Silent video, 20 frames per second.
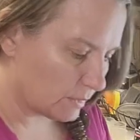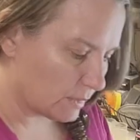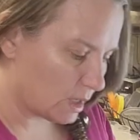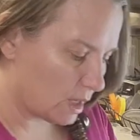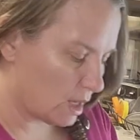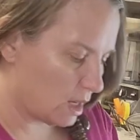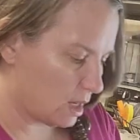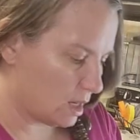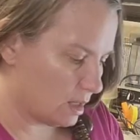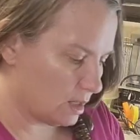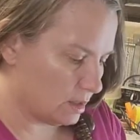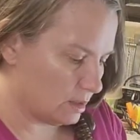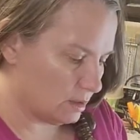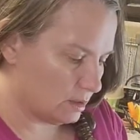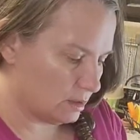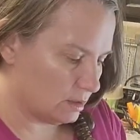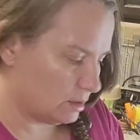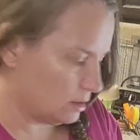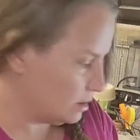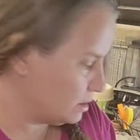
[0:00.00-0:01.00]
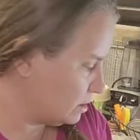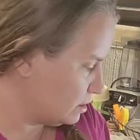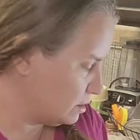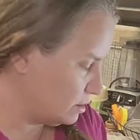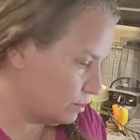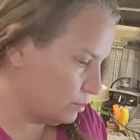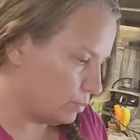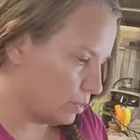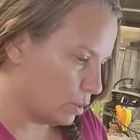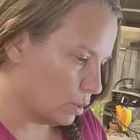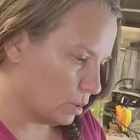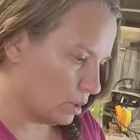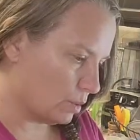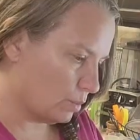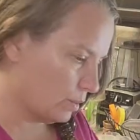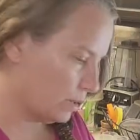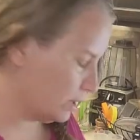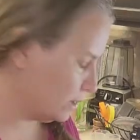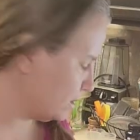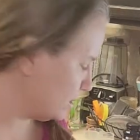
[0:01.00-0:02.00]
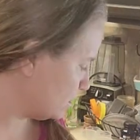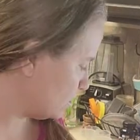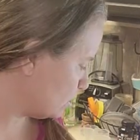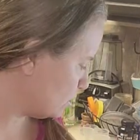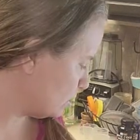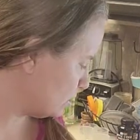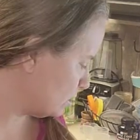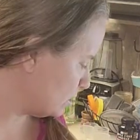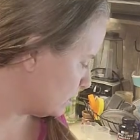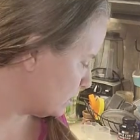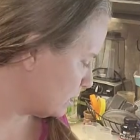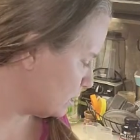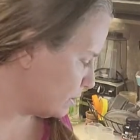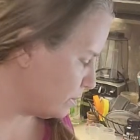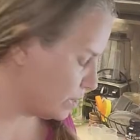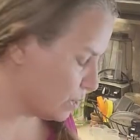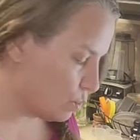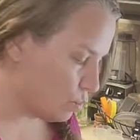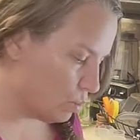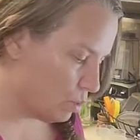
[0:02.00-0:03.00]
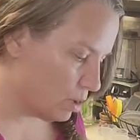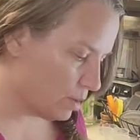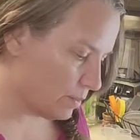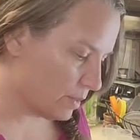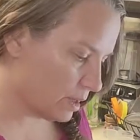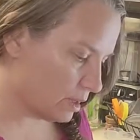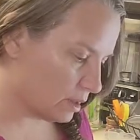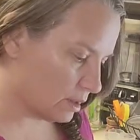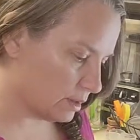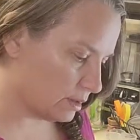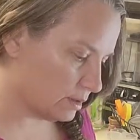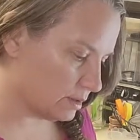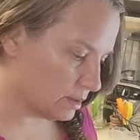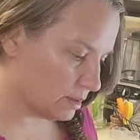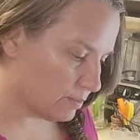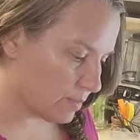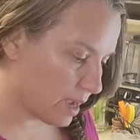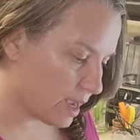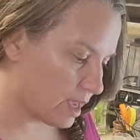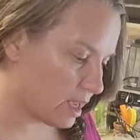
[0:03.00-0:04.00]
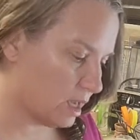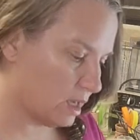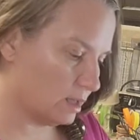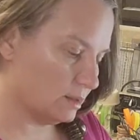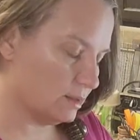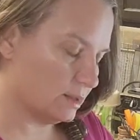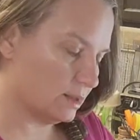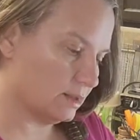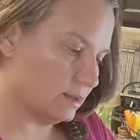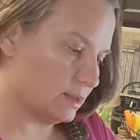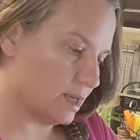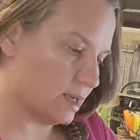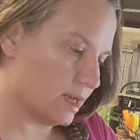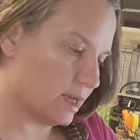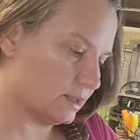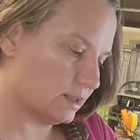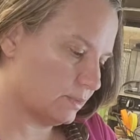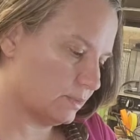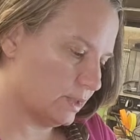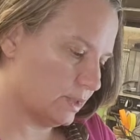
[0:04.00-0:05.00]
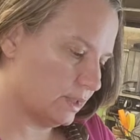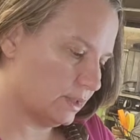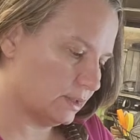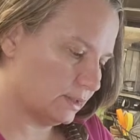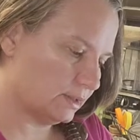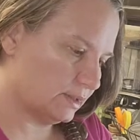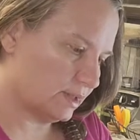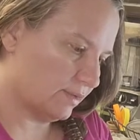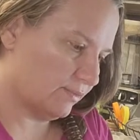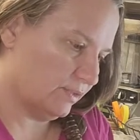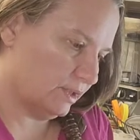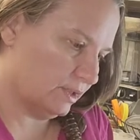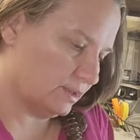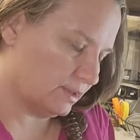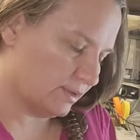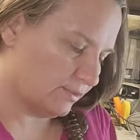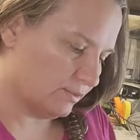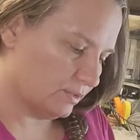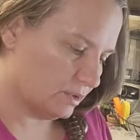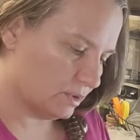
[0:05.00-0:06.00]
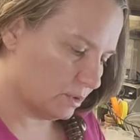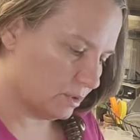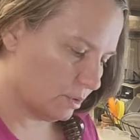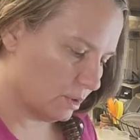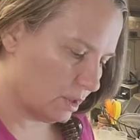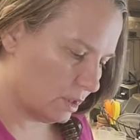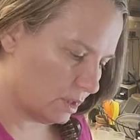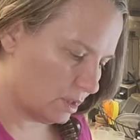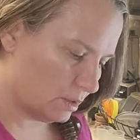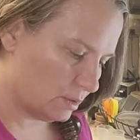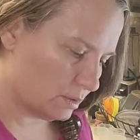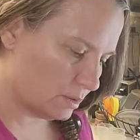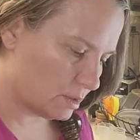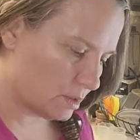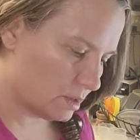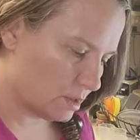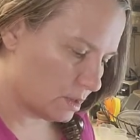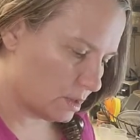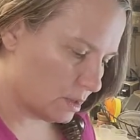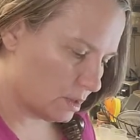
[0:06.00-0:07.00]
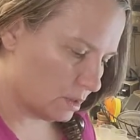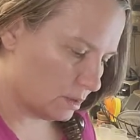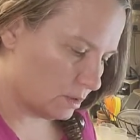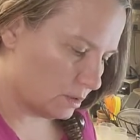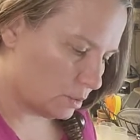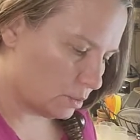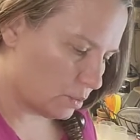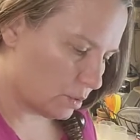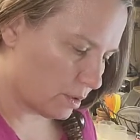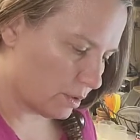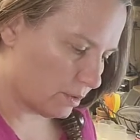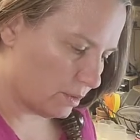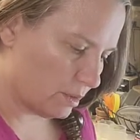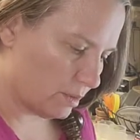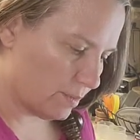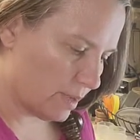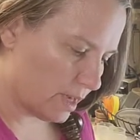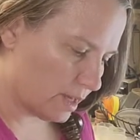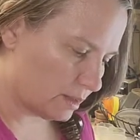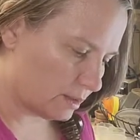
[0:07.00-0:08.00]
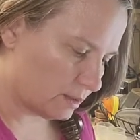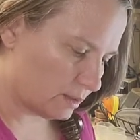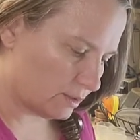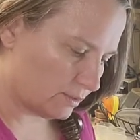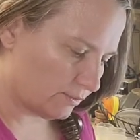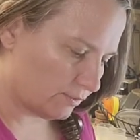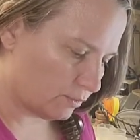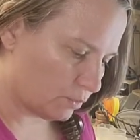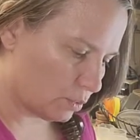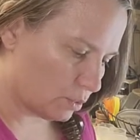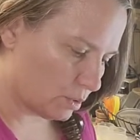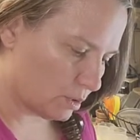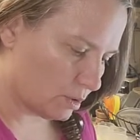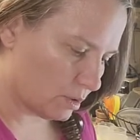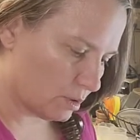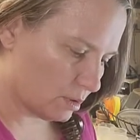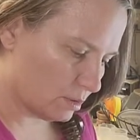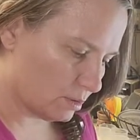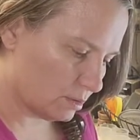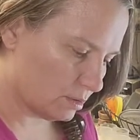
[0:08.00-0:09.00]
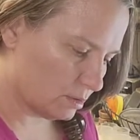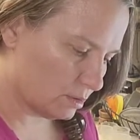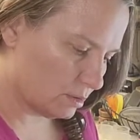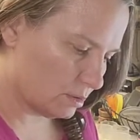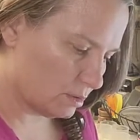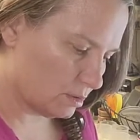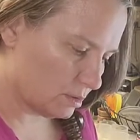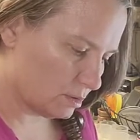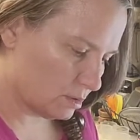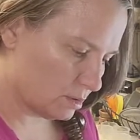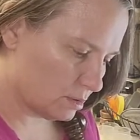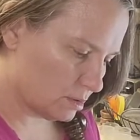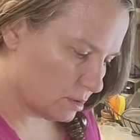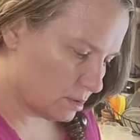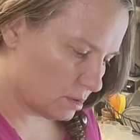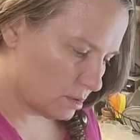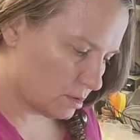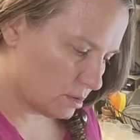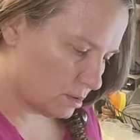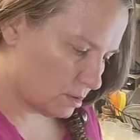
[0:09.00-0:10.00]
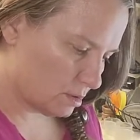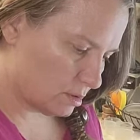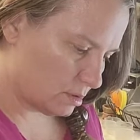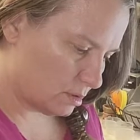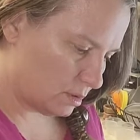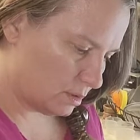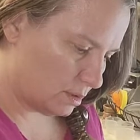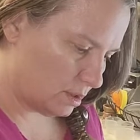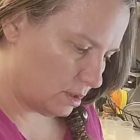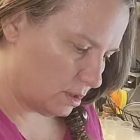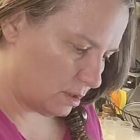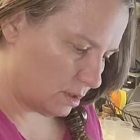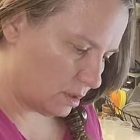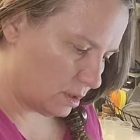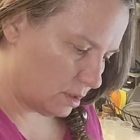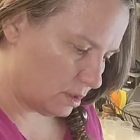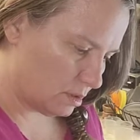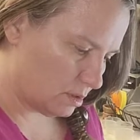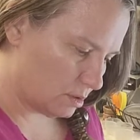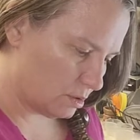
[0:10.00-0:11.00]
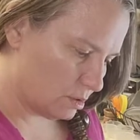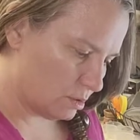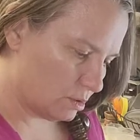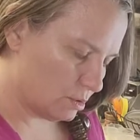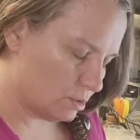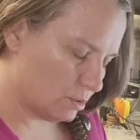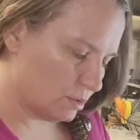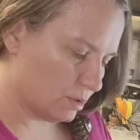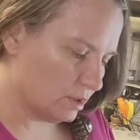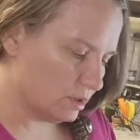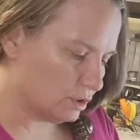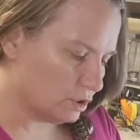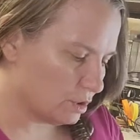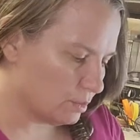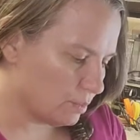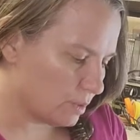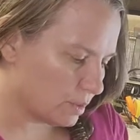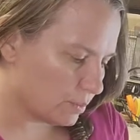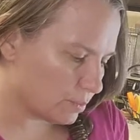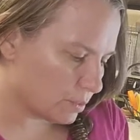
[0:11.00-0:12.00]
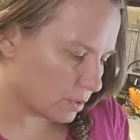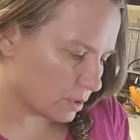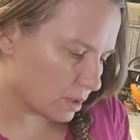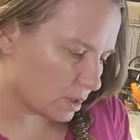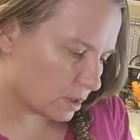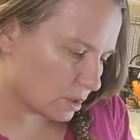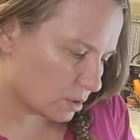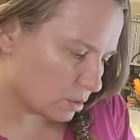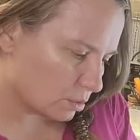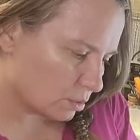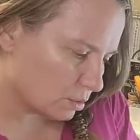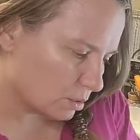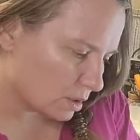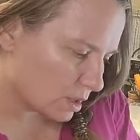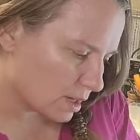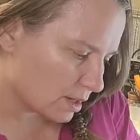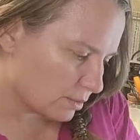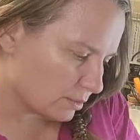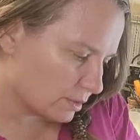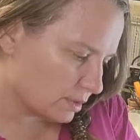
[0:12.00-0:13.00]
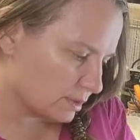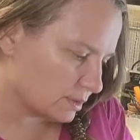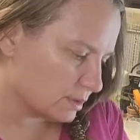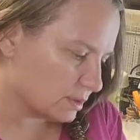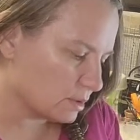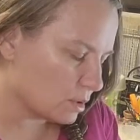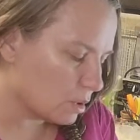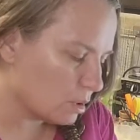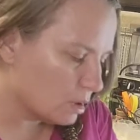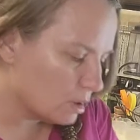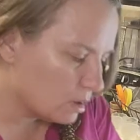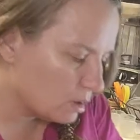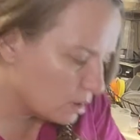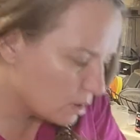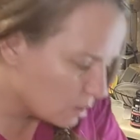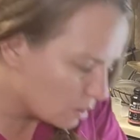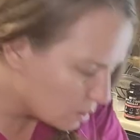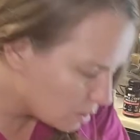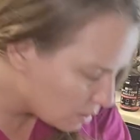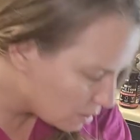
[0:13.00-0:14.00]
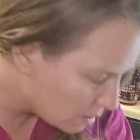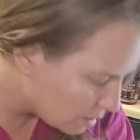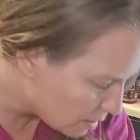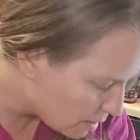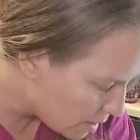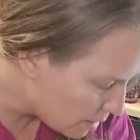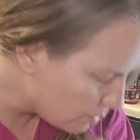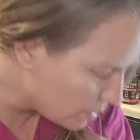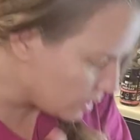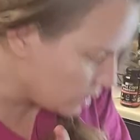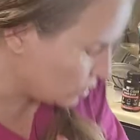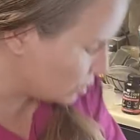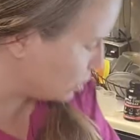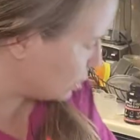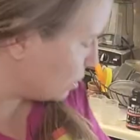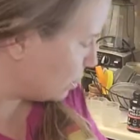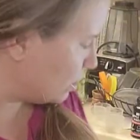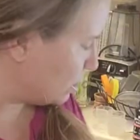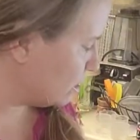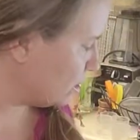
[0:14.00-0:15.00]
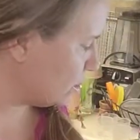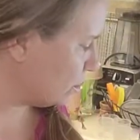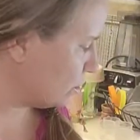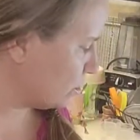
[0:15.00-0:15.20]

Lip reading: and pour when it's a little bit warmer, because my can says it has to be 77 degrees to work the best for sealing. This should be pretty cool how this is going. That might turn a little